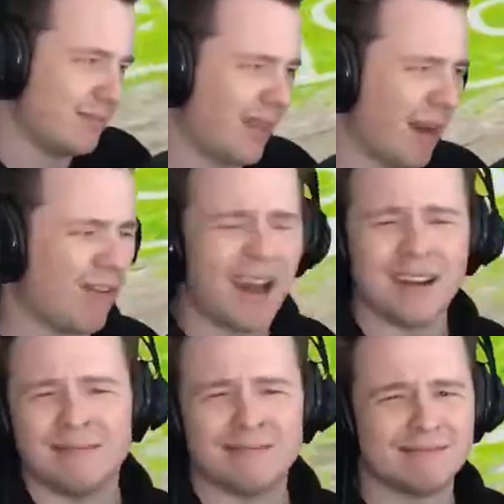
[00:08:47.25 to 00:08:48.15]
I'm fine.
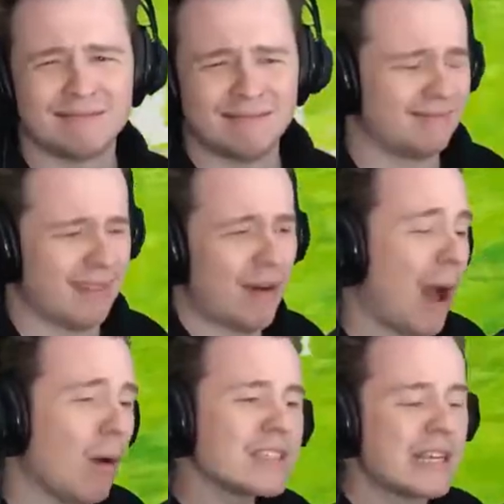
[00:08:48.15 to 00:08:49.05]
I'm fine. I
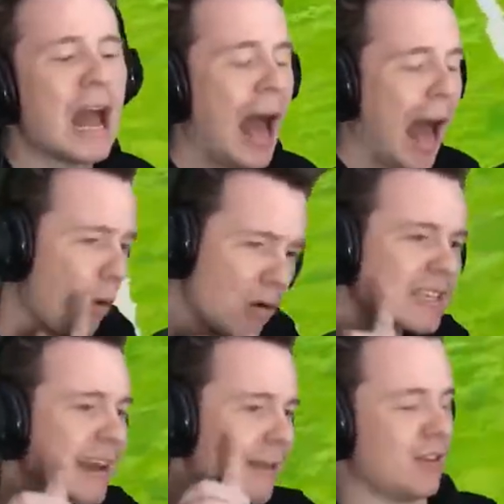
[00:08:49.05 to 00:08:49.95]
wasn't, I wasn't
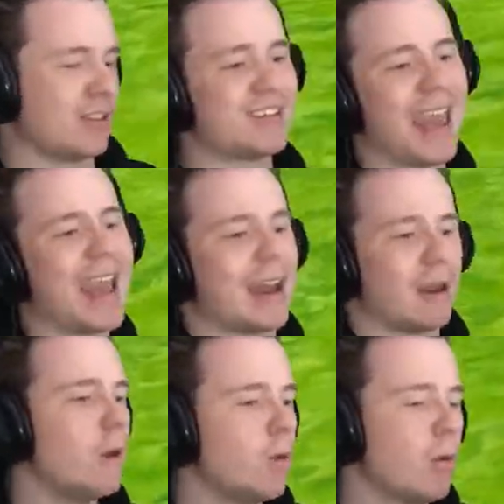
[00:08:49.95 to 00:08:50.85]
even scared
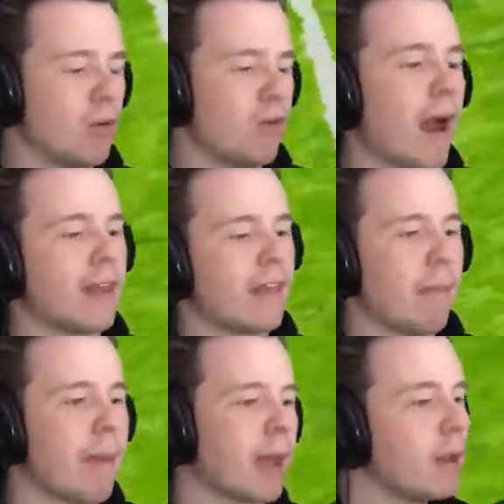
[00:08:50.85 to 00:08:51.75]
when we were fighting that
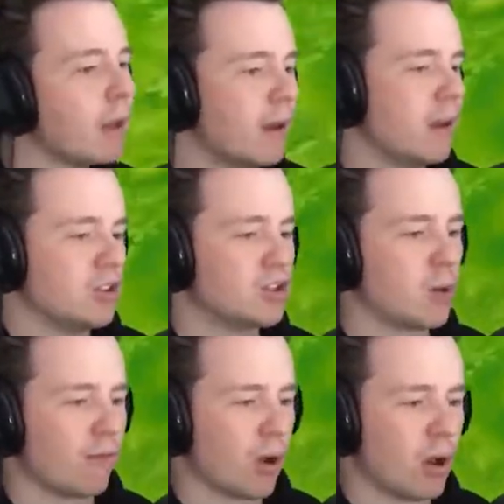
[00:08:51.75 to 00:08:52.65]
mech just so
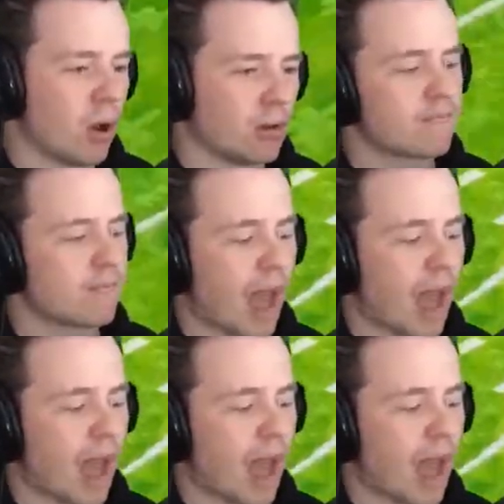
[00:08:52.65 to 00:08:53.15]
everyone knows, I